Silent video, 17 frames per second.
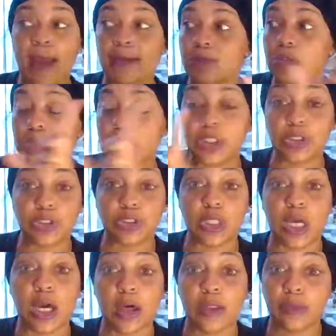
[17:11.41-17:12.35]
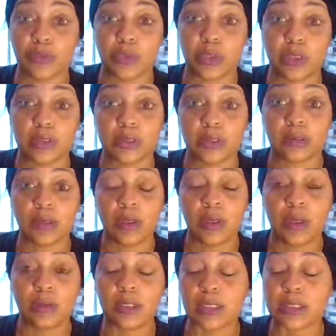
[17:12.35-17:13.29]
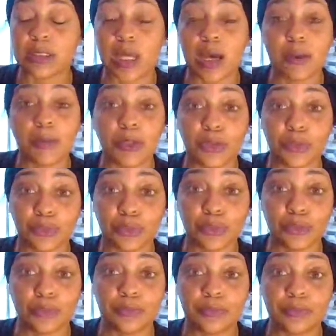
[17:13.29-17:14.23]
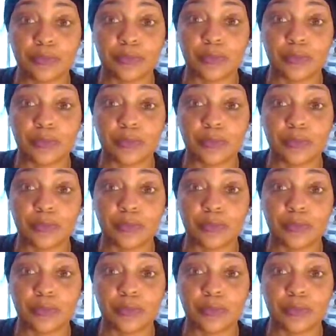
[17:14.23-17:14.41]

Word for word: have to teach the other ones that's coming through.